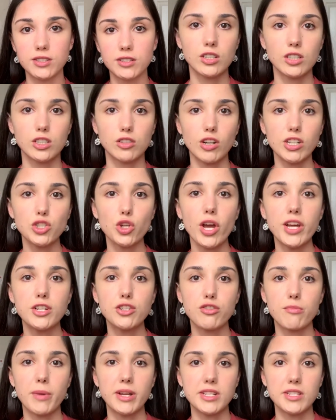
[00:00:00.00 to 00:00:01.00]
Graduate entry
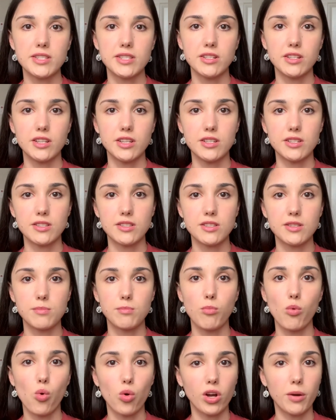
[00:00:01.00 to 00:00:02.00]
medicine is
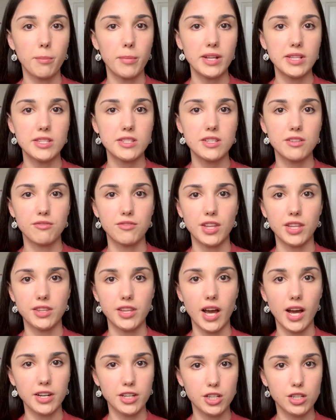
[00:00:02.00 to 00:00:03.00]
more competitive than the
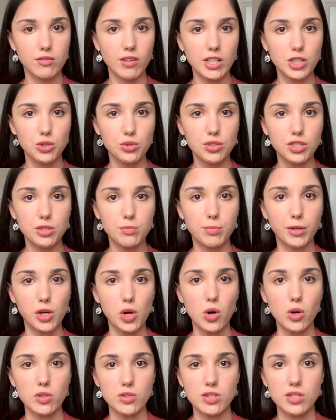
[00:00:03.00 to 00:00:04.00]
undergraduate
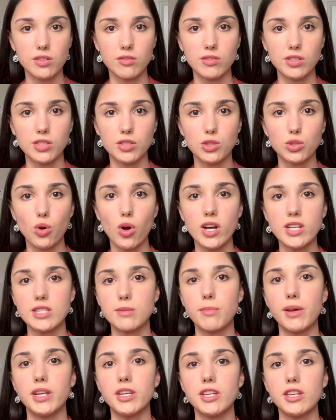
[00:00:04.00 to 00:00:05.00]
because there is not as
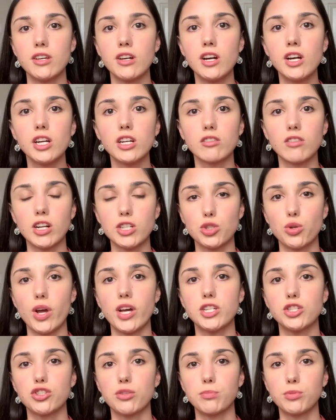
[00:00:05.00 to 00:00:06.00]
many graduate
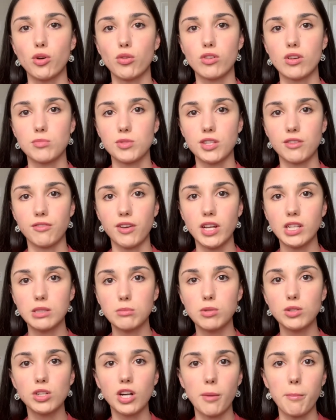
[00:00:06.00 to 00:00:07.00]
entry programs
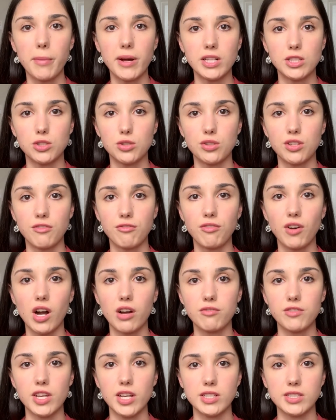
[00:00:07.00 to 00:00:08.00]
available compared to the
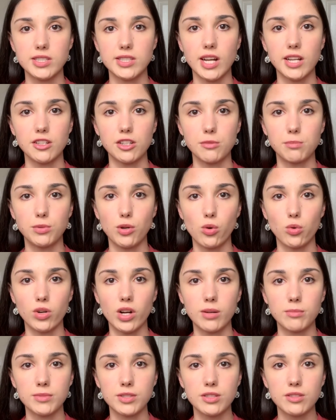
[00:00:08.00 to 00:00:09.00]
5-year standard
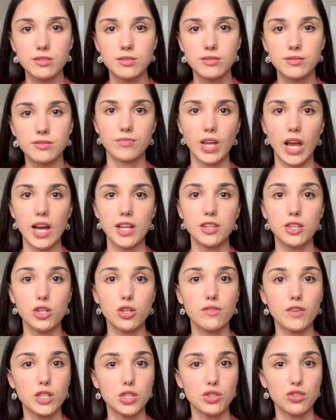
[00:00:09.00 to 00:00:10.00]
programs. At the
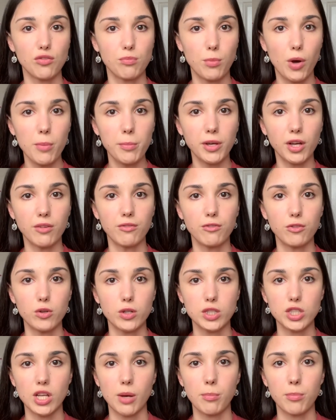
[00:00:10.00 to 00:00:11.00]
University of Birmingham, for
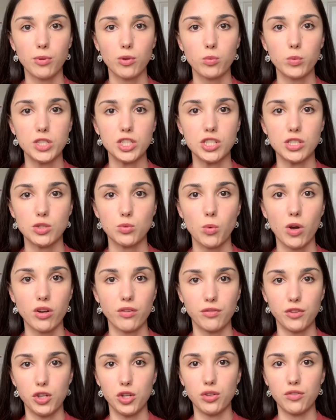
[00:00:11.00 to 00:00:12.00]
example, which is one of
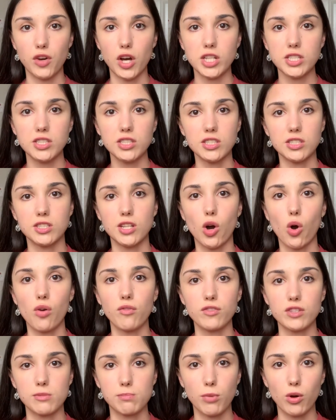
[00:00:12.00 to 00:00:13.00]
the universities that
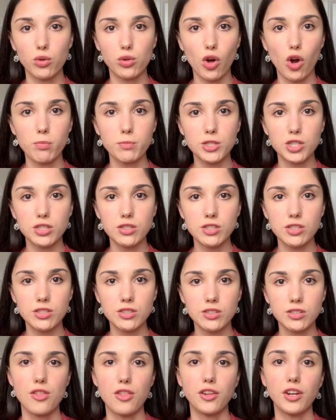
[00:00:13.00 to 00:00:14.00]
offers both options,
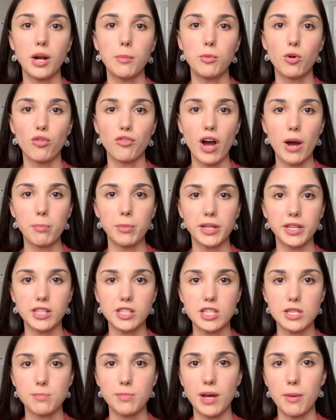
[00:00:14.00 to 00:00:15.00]
the number of
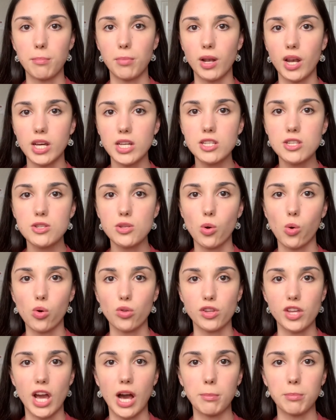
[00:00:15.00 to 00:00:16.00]
applicants per place, or
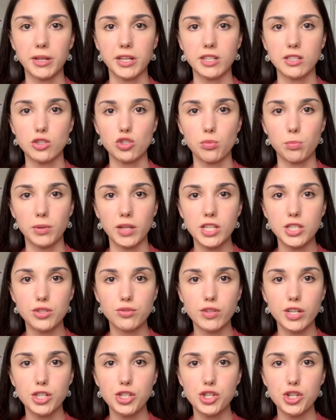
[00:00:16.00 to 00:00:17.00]
the applicant-to-place
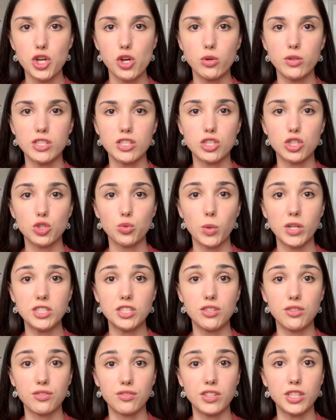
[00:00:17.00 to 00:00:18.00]
ratio, is
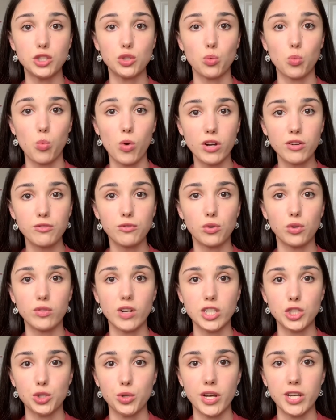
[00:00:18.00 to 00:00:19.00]
23 to 1 for
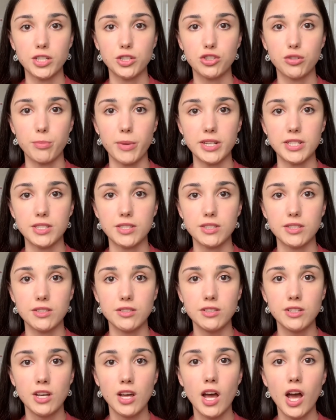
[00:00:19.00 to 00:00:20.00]
graduate entry medicine,
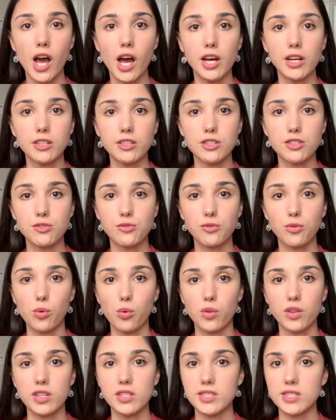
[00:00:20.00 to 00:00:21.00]
and for
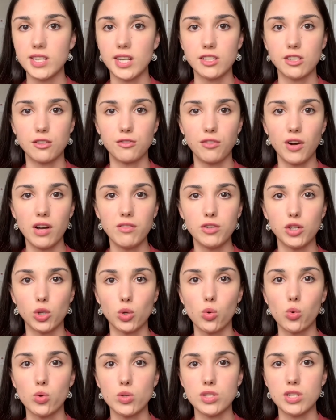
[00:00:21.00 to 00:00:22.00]
the standard 5-year
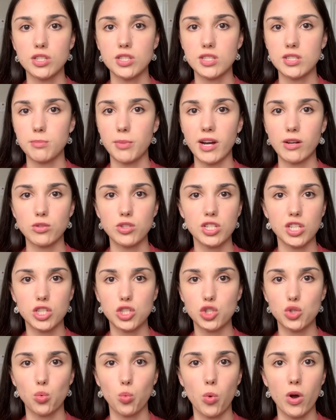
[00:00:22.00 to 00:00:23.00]
course, it's about 6
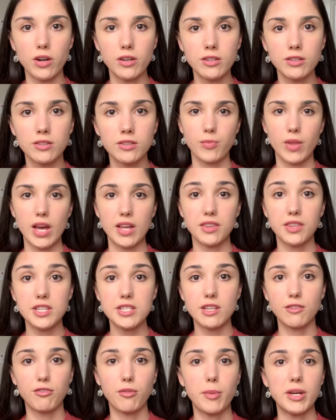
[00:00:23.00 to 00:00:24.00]
to 1. And this
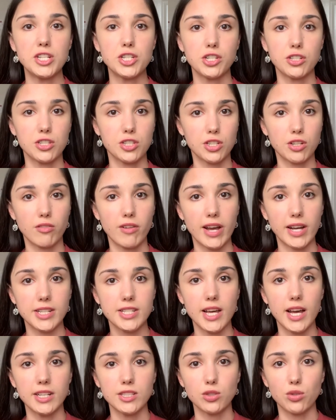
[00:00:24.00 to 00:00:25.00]
information is correct
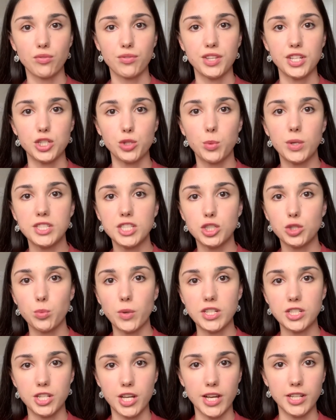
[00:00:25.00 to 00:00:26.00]
as of the
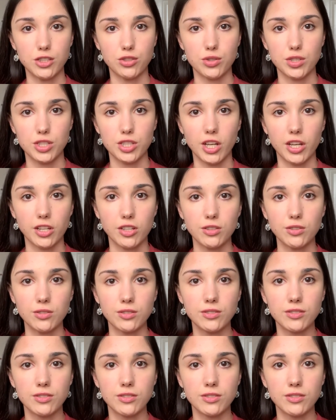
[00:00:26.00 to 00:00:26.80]
2020 entry cycle.